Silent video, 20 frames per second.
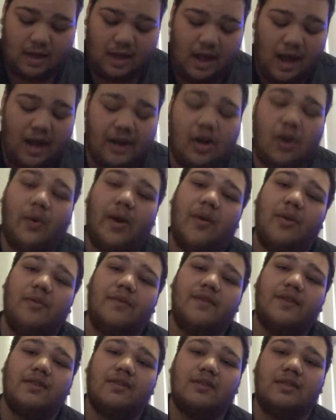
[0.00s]
I know how it
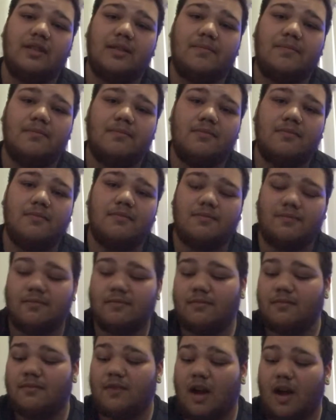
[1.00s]
feels to
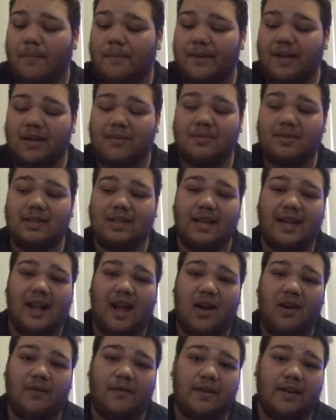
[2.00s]
not be able to get
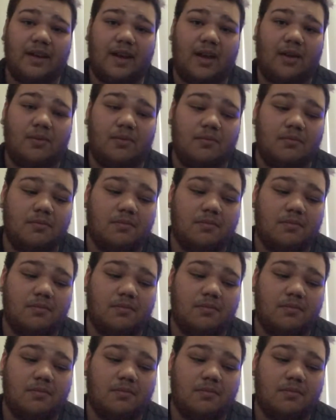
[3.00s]
out of it now.